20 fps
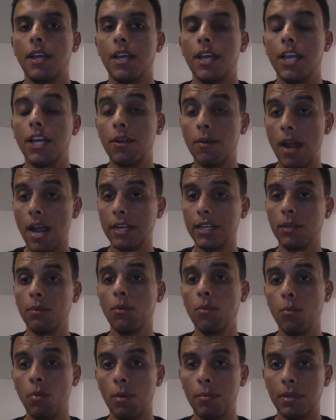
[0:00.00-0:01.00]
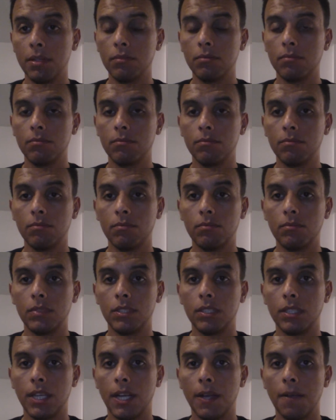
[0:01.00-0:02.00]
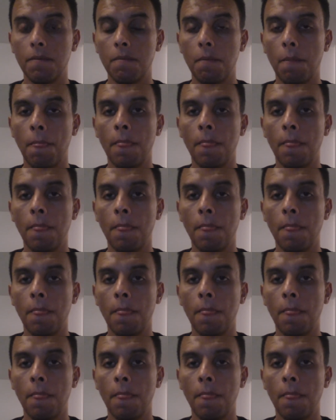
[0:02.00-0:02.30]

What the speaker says: interacting with women, okay?